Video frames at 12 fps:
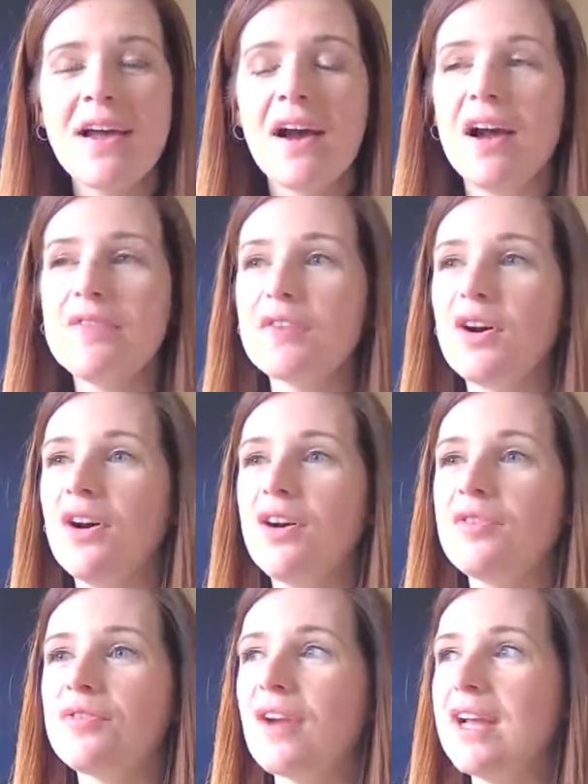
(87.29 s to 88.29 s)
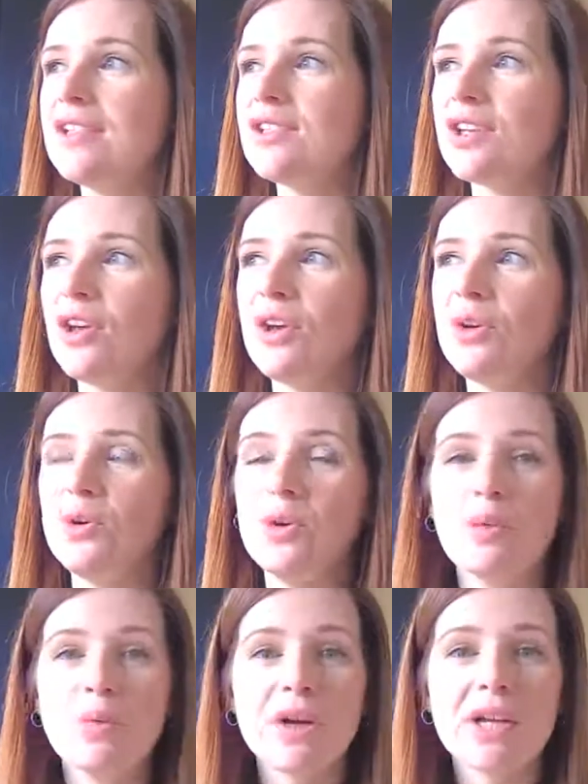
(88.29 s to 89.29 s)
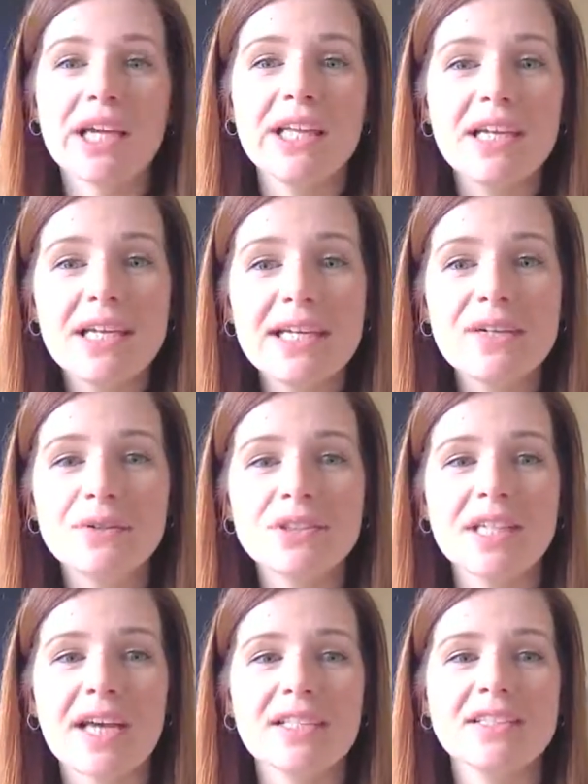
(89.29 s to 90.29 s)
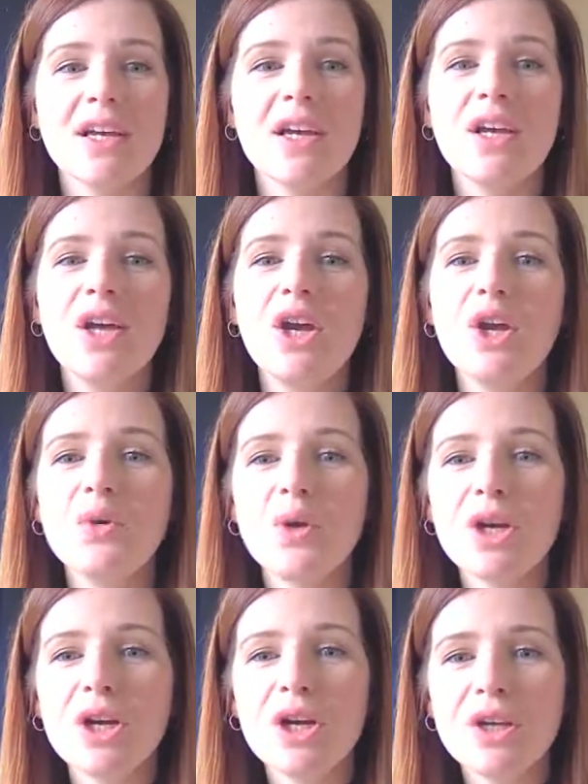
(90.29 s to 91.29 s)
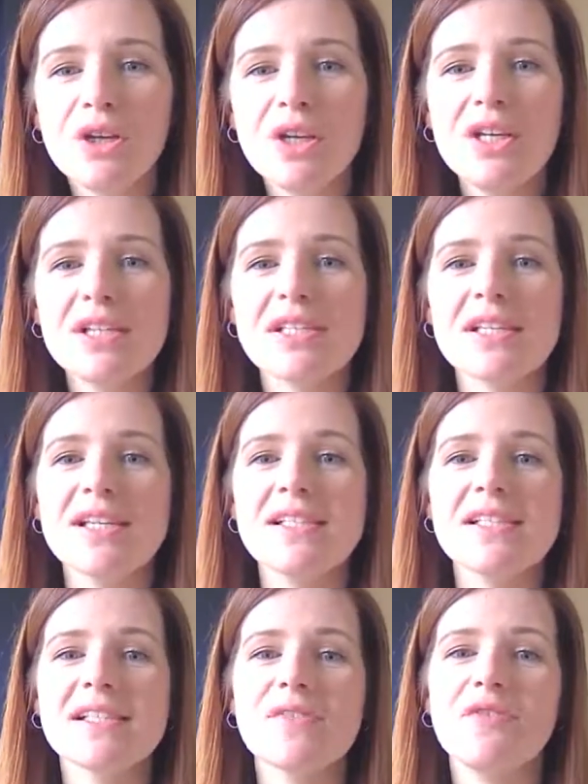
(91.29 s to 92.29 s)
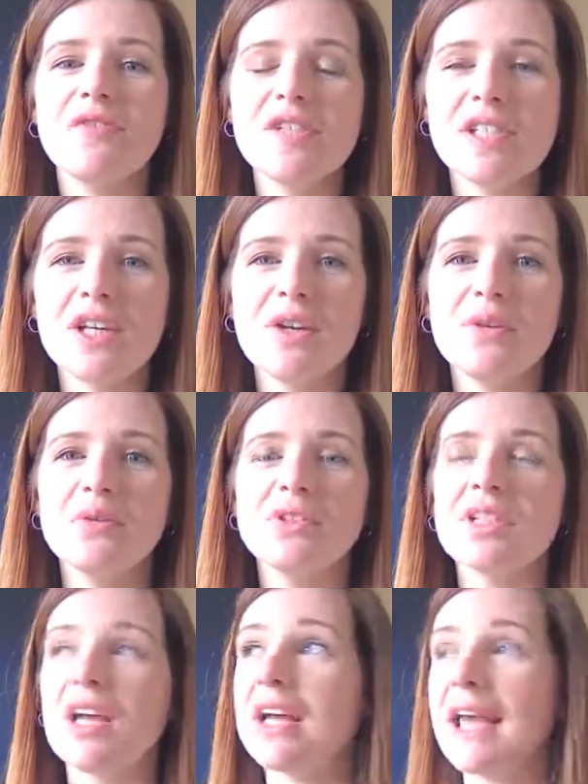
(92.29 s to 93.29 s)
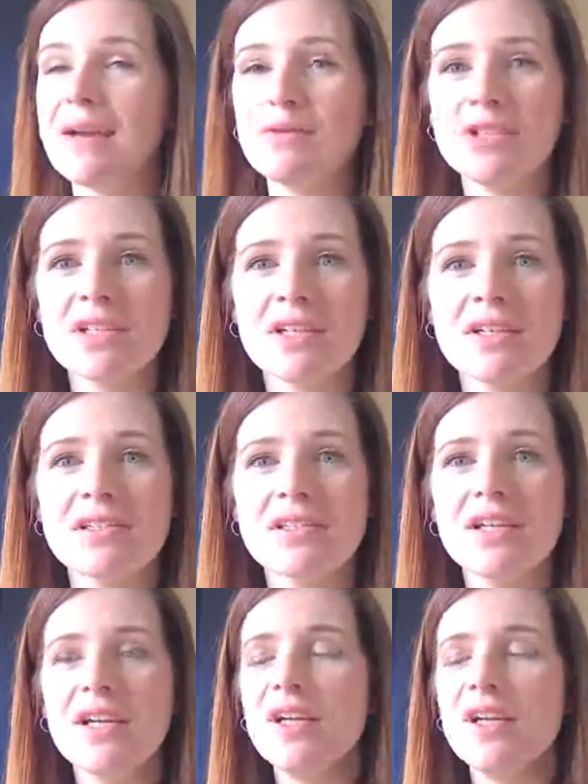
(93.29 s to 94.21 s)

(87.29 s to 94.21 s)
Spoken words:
I've got friends who work in the legal sector, who are nurses, physios, accountants.